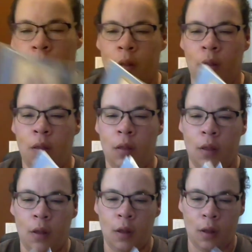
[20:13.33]

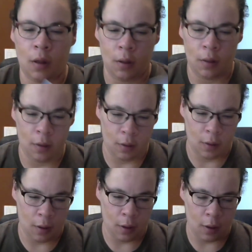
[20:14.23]
This
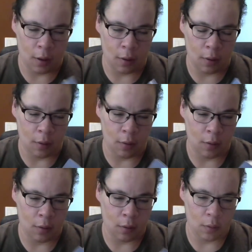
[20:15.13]

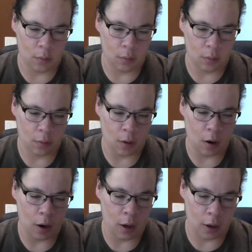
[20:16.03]
is,
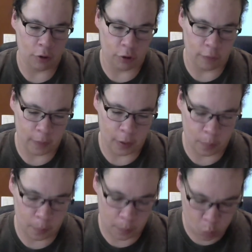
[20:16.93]
sorry, I should have been
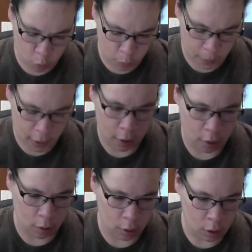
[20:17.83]
more
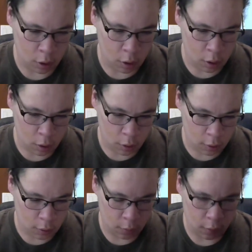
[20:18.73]
prepared to
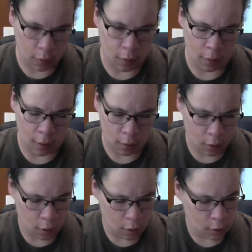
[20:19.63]
do this. Is that the
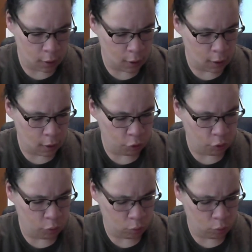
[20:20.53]
Candyland Angel?